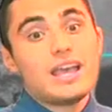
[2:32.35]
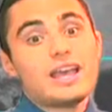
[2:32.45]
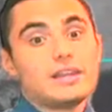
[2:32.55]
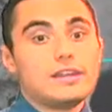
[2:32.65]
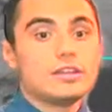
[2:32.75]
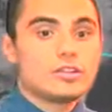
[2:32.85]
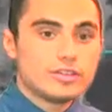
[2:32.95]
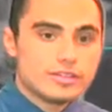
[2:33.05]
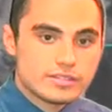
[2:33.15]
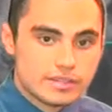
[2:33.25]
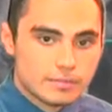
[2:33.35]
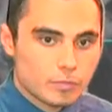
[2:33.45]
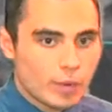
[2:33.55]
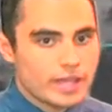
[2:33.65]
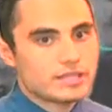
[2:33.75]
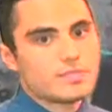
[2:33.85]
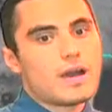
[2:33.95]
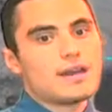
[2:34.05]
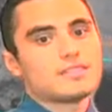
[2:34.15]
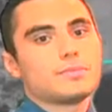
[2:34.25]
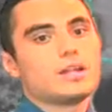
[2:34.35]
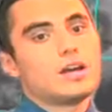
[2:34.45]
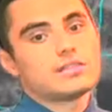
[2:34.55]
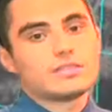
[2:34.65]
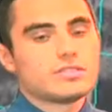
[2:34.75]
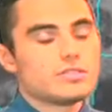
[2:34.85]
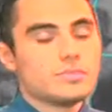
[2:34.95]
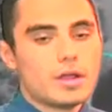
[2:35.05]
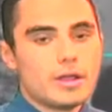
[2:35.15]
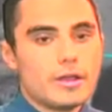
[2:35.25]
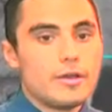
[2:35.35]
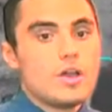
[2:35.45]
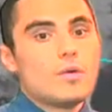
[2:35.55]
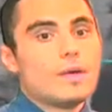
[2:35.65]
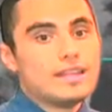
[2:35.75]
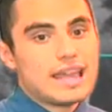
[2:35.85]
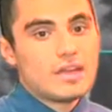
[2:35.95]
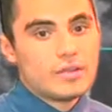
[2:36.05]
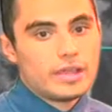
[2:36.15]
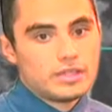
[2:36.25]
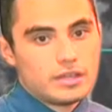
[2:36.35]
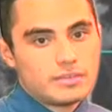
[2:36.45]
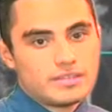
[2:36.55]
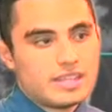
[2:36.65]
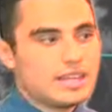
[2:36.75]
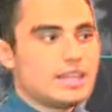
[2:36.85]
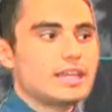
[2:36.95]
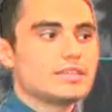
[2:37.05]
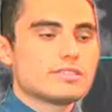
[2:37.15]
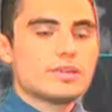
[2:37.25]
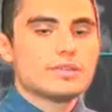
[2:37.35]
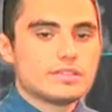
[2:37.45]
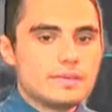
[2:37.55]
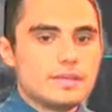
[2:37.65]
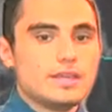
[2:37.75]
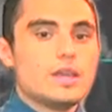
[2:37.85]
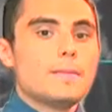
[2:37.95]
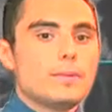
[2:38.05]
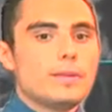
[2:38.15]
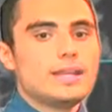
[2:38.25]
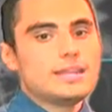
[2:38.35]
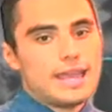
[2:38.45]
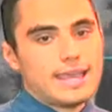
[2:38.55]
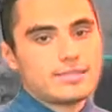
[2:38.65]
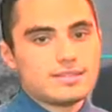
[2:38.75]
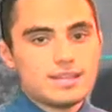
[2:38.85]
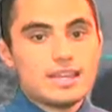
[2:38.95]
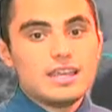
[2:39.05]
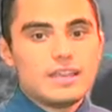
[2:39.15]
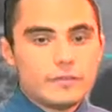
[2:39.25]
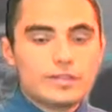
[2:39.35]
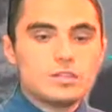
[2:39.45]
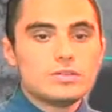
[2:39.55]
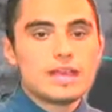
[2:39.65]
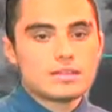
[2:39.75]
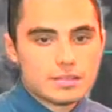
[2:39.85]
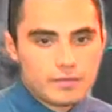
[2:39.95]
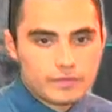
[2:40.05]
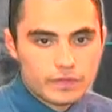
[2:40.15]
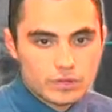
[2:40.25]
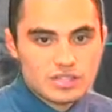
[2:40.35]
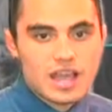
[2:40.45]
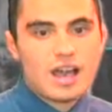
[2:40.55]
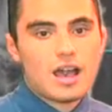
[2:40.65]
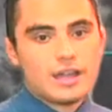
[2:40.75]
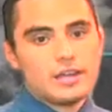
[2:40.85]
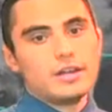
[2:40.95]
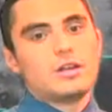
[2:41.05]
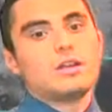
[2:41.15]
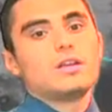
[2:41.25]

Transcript: and an increase in winds possibly also. So tomorrow, when that rain comes in, it is going to be pretty nasty if we do get some of those higher